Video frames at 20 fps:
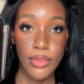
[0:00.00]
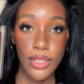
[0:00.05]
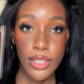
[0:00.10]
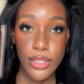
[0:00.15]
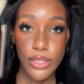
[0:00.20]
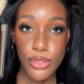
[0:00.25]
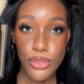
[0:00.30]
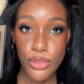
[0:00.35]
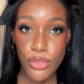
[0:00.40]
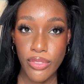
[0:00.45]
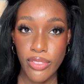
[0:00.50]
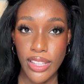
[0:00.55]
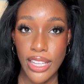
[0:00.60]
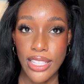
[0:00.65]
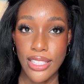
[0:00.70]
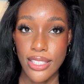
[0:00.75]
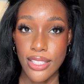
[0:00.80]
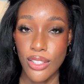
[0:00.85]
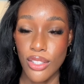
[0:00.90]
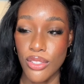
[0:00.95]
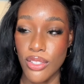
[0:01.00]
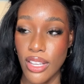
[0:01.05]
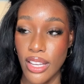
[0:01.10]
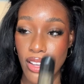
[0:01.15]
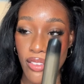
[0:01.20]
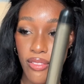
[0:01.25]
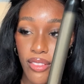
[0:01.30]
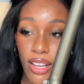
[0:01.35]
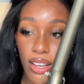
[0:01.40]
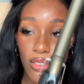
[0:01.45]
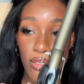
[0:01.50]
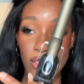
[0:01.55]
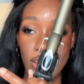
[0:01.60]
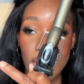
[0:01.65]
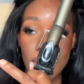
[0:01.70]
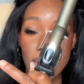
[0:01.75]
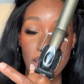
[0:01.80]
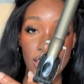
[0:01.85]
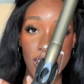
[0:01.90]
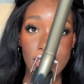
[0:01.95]
It's too flat. It doesn't have that
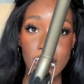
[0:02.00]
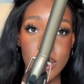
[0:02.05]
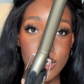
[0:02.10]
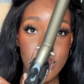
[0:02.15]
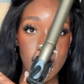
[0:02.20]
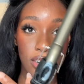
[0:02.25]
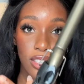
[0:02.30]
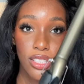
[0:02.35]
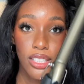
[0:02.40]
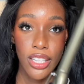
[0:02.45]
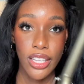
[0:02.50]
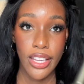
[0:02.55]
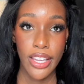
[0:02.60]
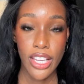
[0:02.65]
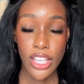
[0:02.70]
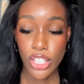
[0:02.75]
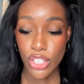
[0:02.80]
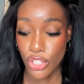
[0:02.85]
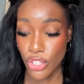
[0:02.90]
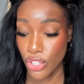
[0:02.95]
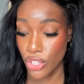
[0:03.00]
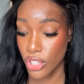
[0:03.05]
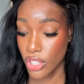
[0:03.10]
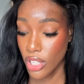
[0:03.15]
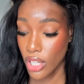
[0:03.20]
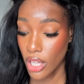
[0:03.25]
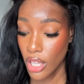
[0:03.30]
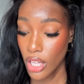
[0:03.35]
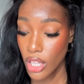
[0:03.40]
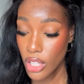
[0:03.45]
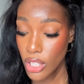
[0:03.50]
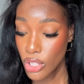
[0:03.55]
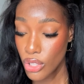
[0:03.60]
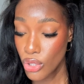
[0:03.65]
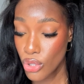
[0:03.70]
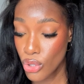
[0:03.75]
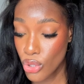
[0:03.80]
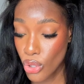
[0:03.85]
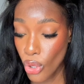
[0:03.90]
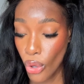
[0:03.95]
rounded edge.
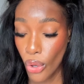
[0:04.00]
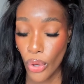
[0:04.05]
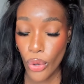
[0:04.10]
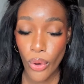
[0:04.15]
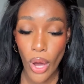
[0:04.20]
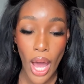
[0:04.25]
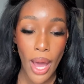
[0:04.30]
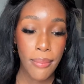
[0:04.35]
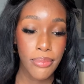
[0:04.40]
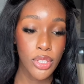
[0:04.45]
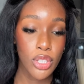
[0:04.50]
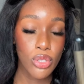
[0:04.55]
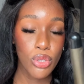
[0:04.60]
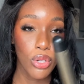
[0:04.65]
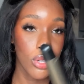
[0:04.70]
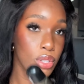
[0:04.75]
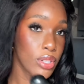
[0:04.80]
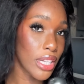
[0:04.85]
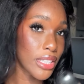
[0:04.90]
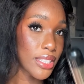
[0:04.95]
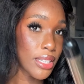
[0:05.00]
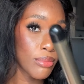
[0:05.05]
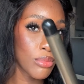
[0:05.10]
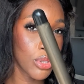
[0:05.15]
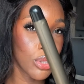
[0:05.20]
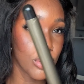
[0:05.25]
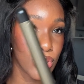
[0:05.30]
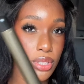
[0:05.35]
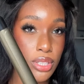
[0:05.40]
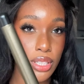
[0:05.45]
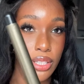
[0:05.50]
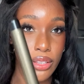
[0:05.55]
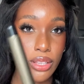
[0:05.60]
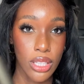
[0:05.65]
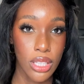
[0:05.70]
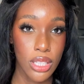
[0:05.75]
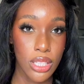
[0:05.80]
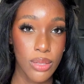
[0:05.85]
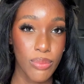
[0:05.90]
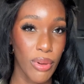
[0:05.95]
So I'm just going to attempt using
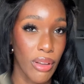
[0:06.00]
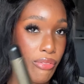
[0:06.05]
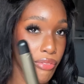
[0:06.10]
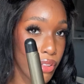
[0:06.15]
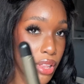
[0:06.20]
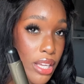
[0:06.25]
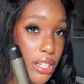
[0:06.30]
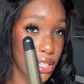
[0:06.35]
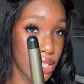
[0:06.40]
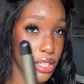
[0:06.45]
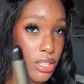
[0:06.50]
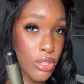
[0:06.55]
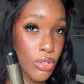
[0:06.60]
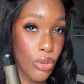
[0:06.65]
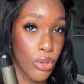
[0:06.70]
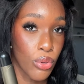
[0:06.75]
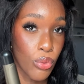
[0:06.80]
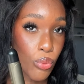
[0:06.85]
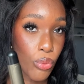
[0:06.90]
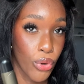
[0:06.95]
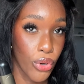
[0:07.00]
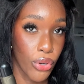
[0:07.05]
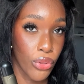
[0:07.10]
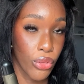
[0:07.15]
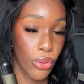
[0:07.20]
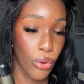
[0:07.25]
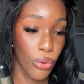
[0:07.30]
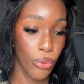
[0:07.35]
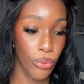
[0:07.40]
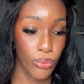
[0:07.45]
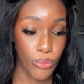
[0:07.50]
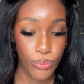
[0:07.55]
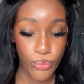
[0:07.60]
this, but I feel like this is going to work though.